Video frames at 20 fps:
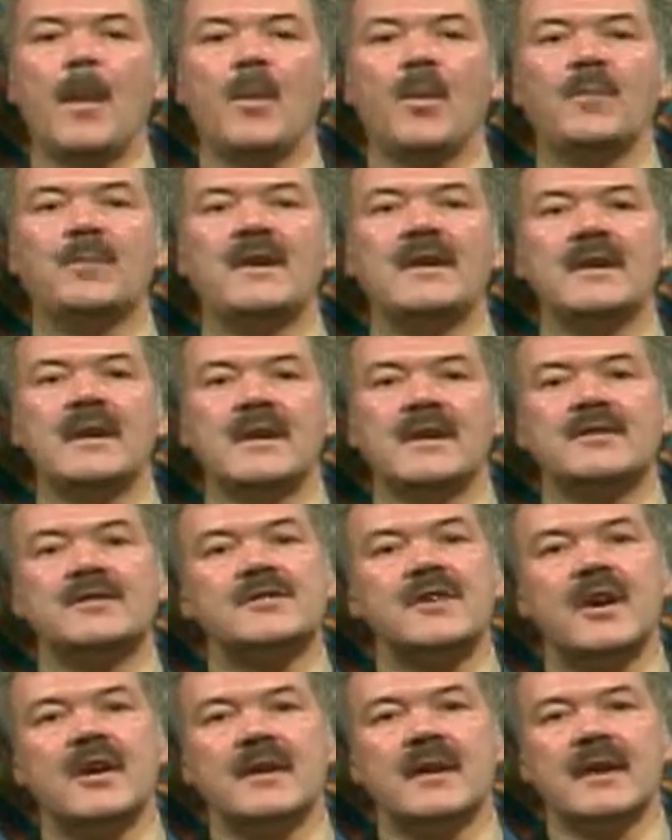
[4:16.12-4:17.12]
We'd been knitting
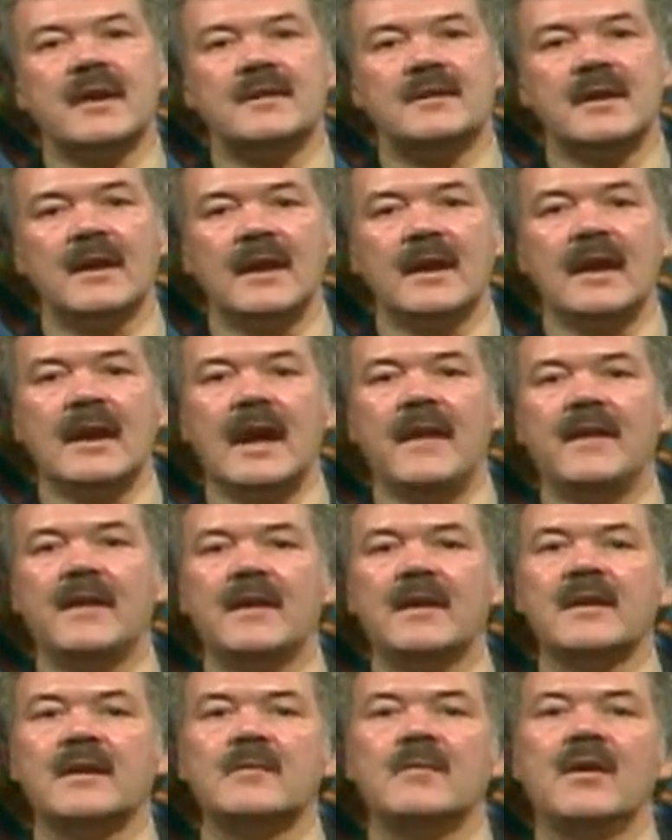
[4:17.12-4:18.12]
stockings, and they knitted